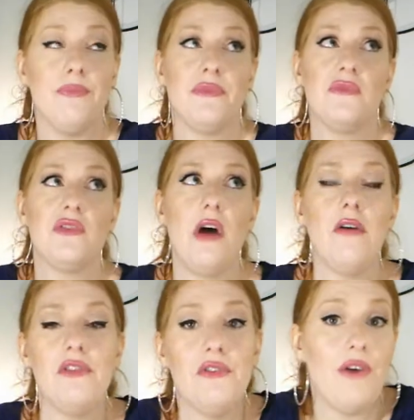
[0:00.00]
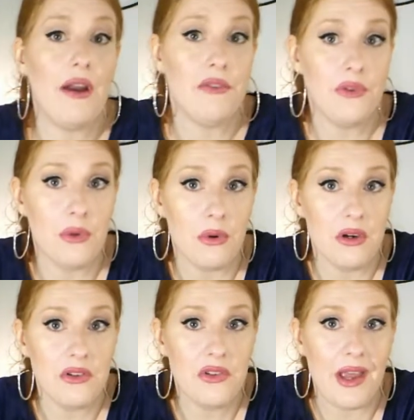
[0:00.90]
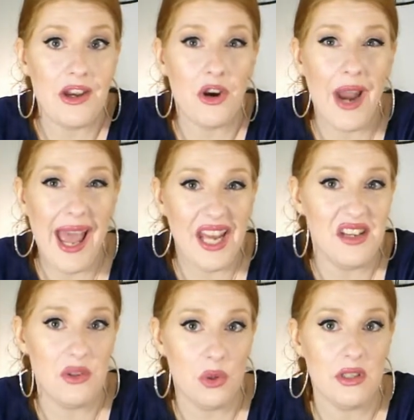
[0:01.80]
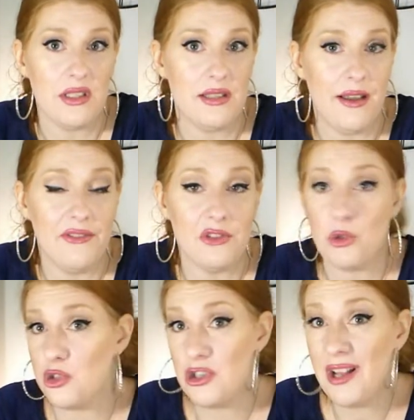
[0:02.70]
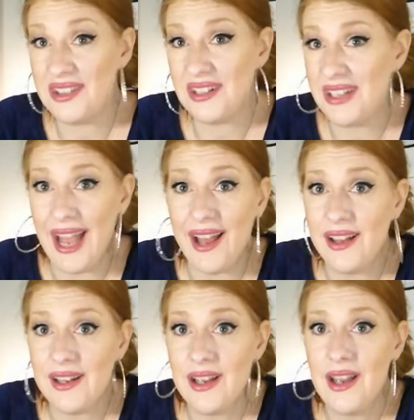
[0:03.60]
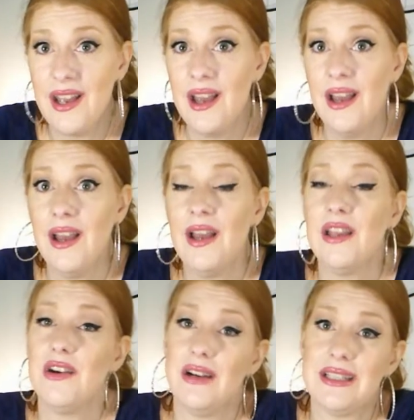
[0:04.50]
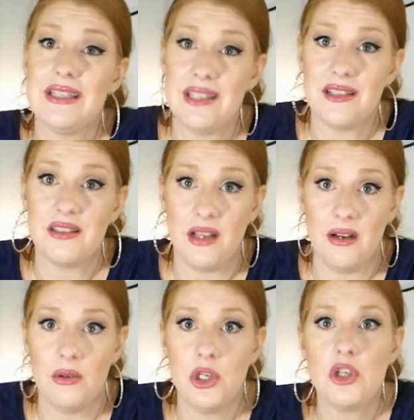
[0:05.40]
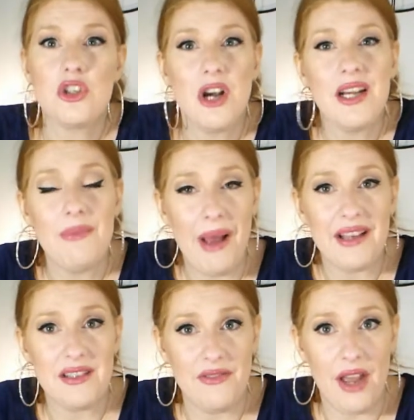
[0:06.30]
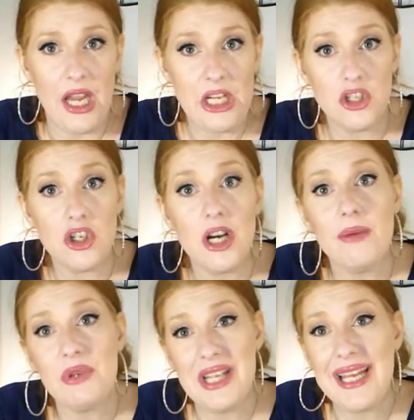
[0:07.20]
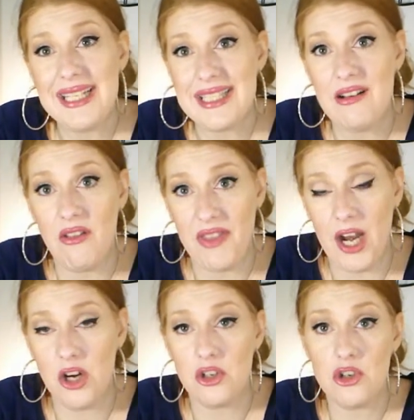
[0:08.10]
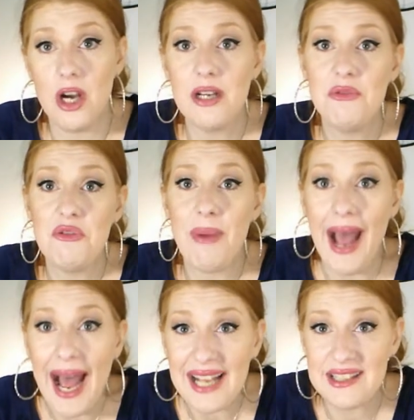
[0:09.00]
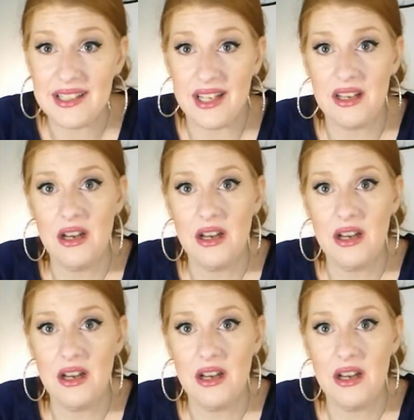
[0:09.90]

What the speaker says: solved the Five of Swords that you're headed towards the Seven of Swords. You're not there yet. You're at the Six, though. You're trying to pacify it. You're trying to pretend it's not there. You're trying to move past it